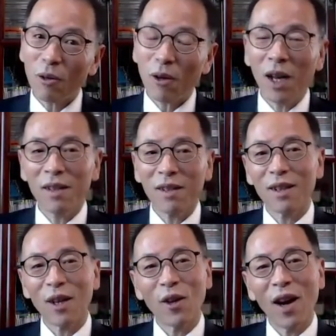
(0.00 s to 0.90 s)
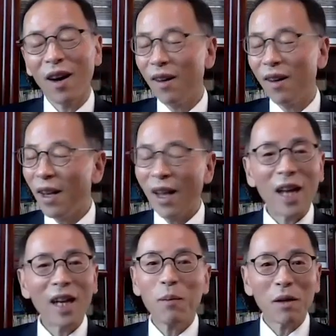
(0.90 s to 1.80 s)
So
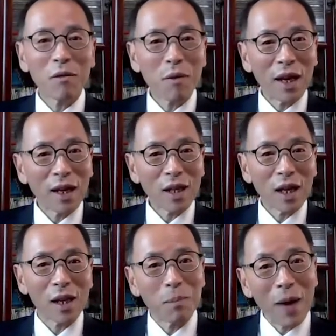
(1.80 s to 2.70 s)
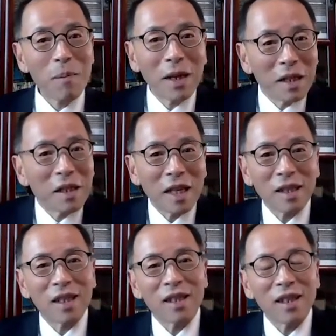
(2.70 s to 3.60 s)
anybody who thinks that the payment
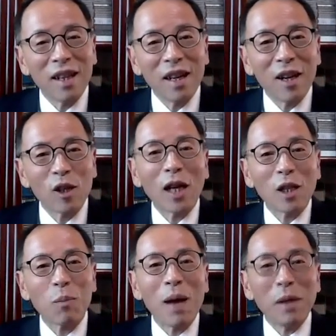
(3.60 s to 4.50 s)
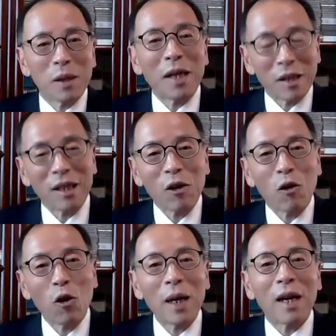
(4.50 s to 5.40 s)
system, China's payment system,
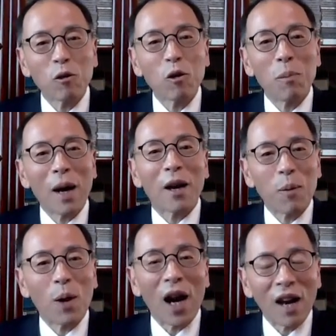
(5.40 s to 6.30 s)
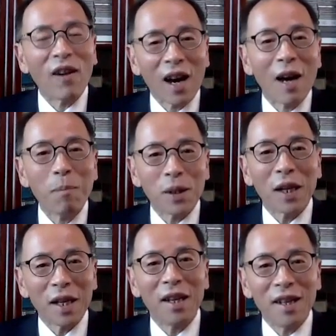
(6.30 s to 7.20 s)
could be controlled by a private
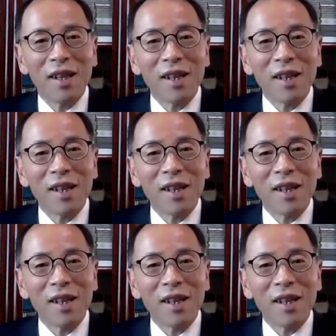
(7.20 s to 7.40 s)
company,